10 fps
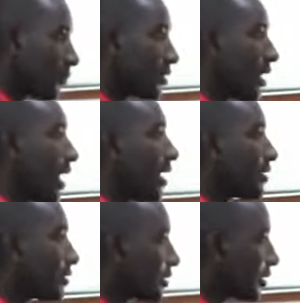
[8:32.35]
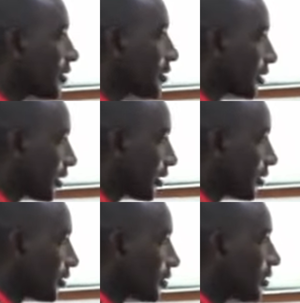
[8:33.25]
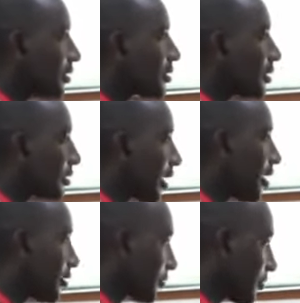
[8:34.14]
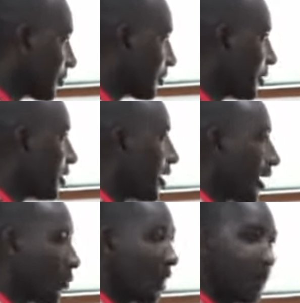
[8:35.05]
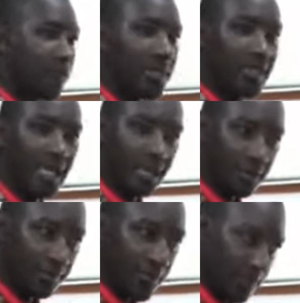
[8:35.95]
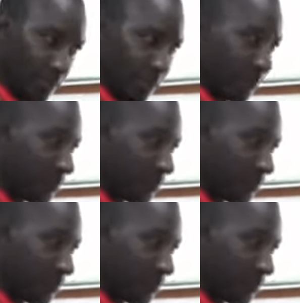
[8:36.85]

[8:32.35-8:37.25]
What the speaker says: But I still said, since he's here, and we have already tell the people,